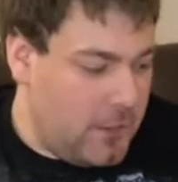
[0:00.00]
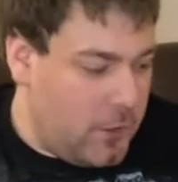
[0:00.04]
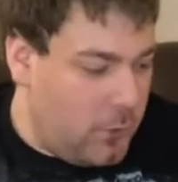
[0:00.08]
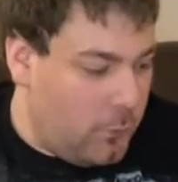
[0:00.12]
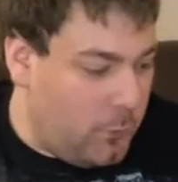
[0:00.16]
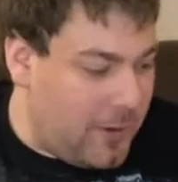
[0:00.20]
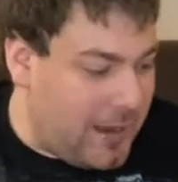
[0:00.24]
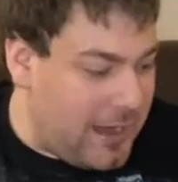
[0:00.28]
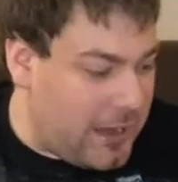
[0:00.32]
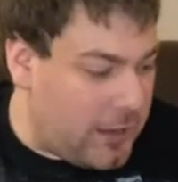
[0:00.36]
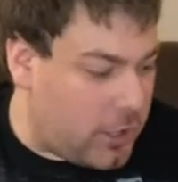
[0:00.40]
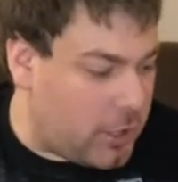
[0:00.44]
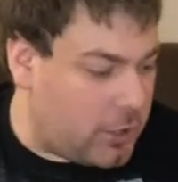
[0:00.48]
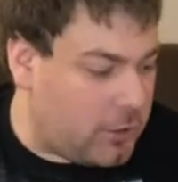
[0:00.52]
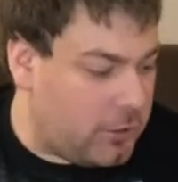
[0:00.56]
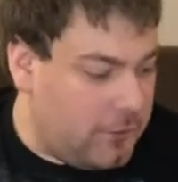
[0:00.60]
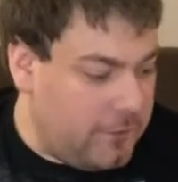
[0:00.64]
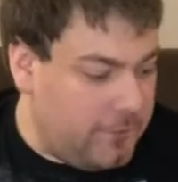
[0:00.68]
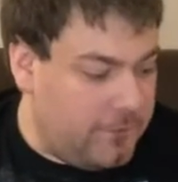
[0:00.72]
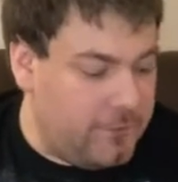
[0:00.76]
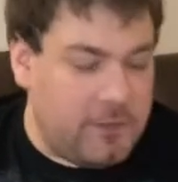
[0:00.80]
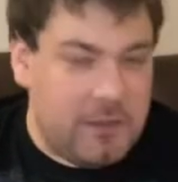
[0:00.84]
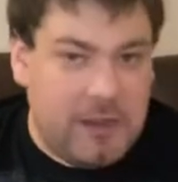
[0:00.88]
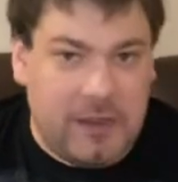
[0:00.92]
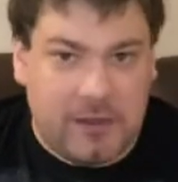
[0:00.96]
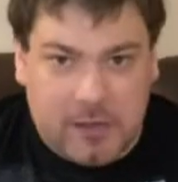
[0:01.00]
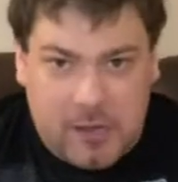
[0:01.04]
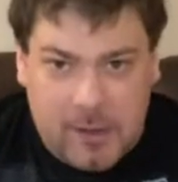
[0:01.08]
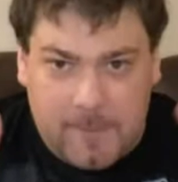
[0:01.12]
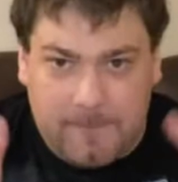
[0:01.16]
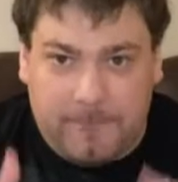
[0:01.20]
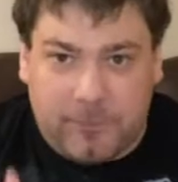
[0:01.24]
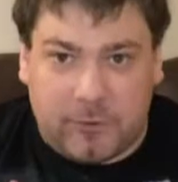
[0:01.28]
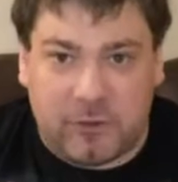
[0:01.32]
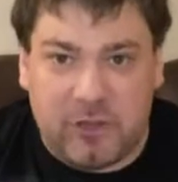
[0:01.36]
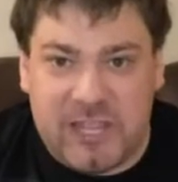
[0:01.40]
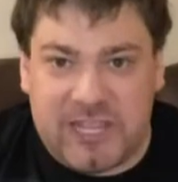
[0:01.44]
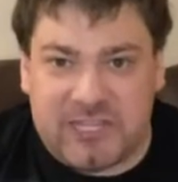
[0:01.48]
Where
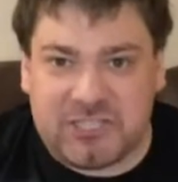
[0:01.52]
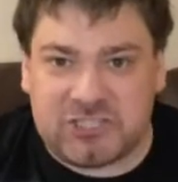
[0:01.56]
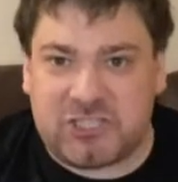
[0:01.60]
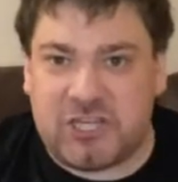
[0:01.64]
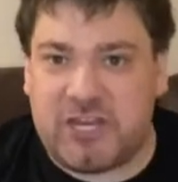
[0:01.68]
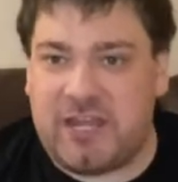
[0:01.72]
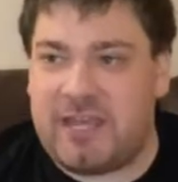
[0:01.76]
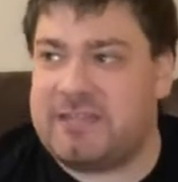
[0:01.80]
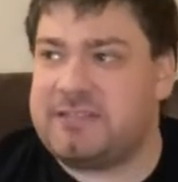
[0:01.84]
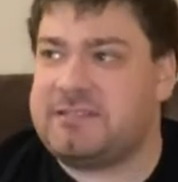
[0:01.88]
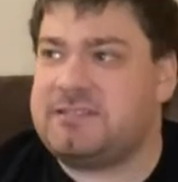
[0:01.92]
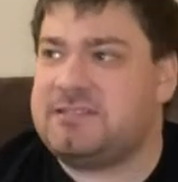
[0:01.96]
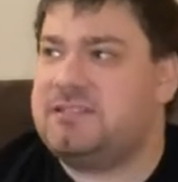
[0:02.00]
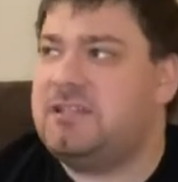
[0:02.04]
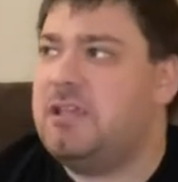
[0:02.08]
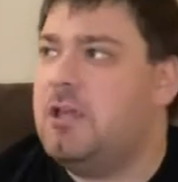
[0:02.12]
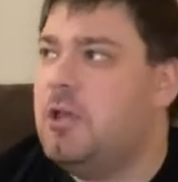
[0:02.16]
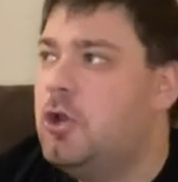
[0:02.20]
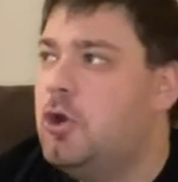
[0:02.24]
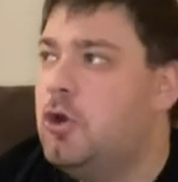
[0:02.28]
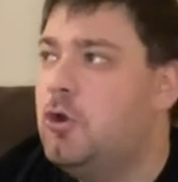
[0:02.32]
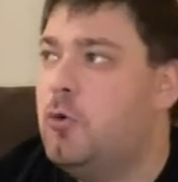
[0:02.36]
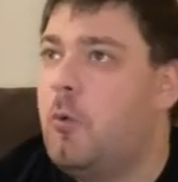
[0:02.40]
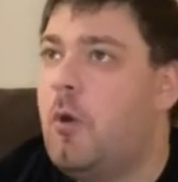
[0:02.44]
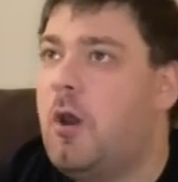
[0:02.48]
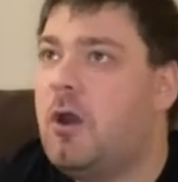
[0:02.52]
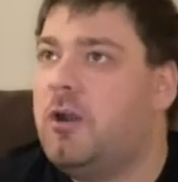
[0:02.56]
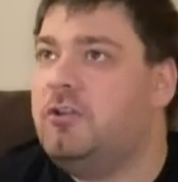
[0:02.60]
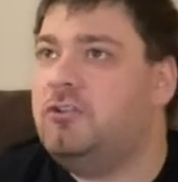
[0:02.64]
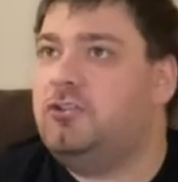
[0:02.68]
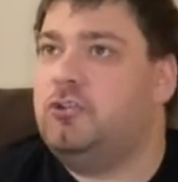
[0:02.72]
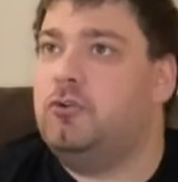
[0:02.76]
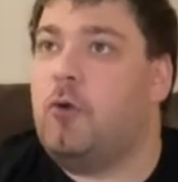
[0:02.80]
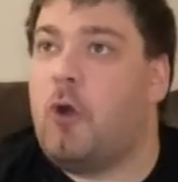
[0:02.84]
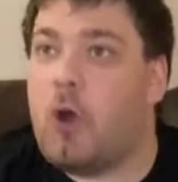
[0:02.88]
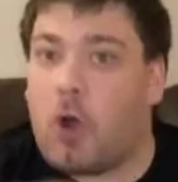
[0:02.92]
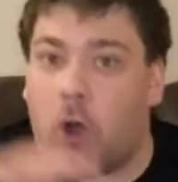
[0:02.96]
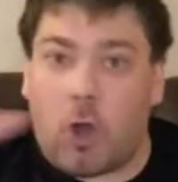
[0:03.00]
completionists who want to
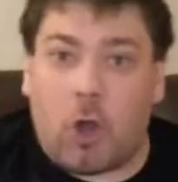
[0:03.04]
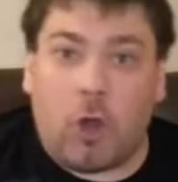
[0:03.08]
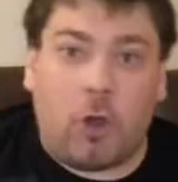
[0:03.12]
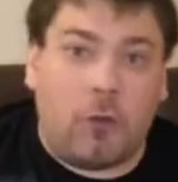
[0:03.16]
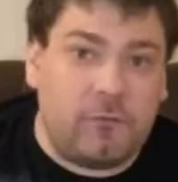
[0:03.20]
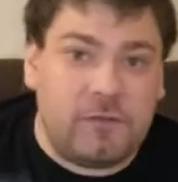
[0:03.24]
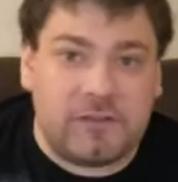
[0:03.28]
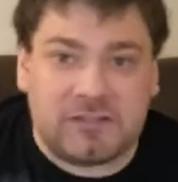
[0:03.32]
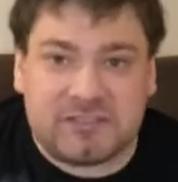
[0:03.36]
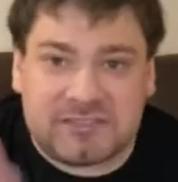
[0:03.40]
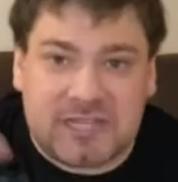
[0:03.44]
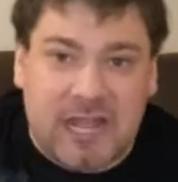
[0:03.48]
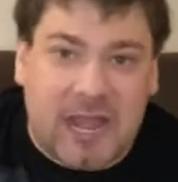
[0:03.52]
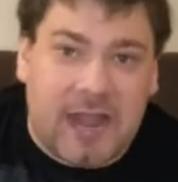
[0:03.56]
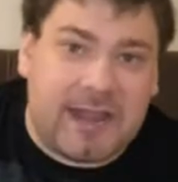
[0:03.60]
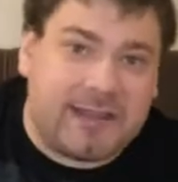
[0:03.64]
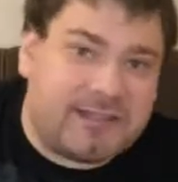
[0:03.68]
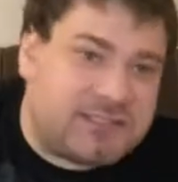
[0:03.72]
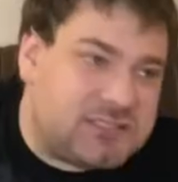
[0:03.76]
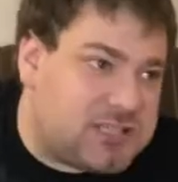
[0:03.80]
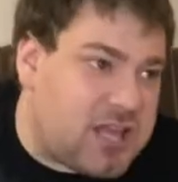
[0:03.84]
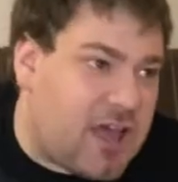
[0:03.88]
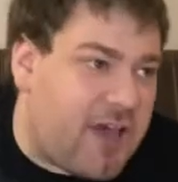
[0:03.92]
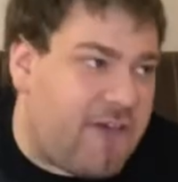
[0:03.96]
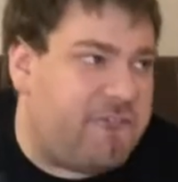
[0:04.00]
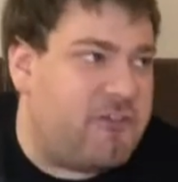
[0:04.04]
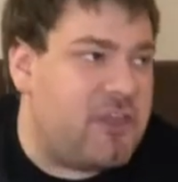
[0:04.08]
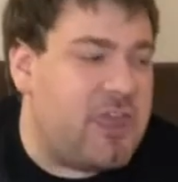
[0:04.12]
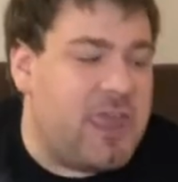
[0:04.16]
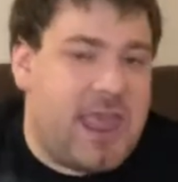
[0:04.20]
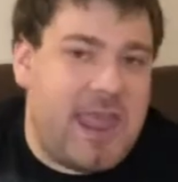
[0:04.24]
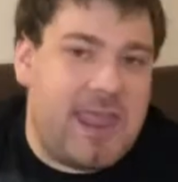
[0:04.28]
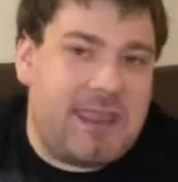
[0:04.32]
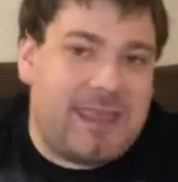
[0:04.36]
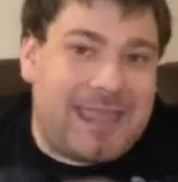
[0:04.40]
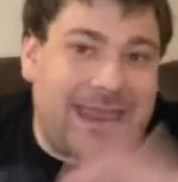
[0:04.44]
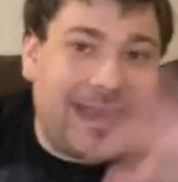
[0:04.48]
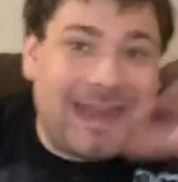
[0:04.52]
do all the side stuff
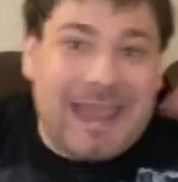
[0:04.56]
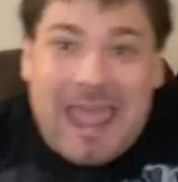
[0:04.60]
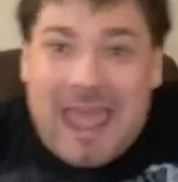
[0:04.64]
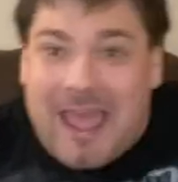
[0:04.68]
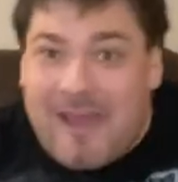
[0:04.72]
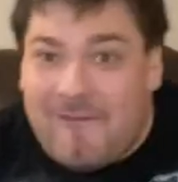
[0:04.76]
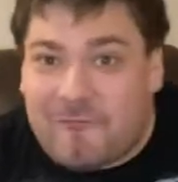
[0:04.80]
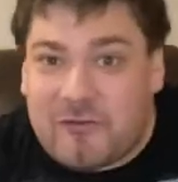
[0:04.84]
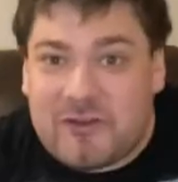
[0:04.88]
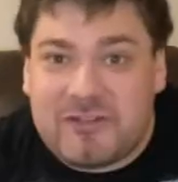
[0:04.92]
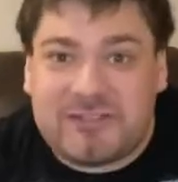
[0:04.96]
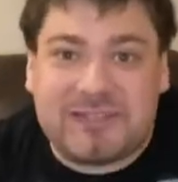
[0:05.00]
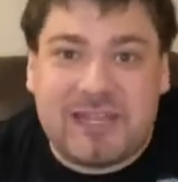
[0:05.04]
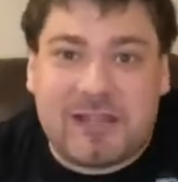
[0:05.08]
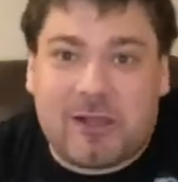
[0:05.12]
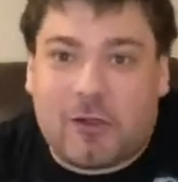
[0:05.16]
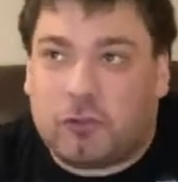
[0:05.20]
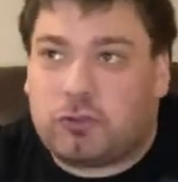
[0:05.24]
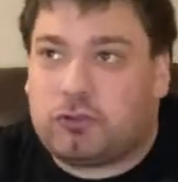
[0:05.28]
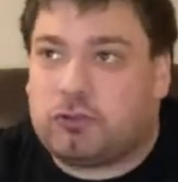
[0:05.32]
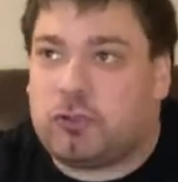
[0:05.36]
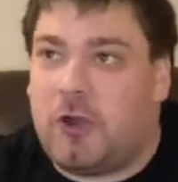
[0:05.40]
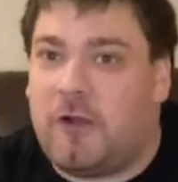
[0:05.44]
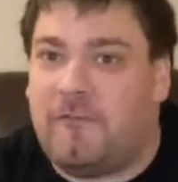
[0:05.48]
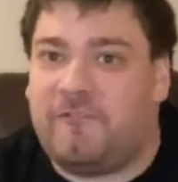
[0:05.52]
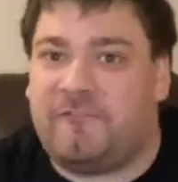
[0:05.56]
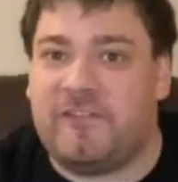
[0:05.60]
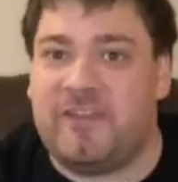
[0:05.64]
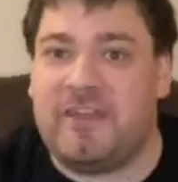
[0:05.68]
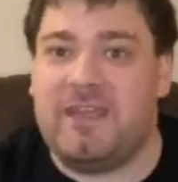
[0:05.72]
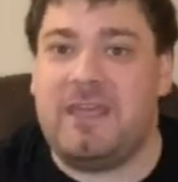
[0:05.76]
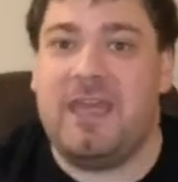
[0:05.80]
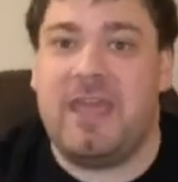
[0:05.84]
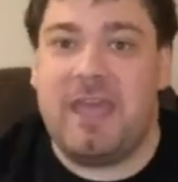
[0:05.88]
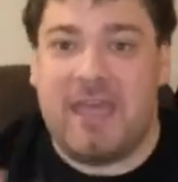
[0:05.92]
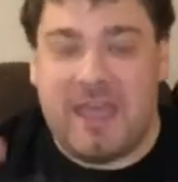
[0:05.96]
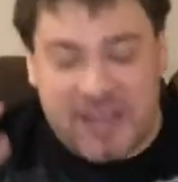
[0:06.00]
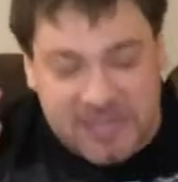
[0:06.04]
and get every single trophy,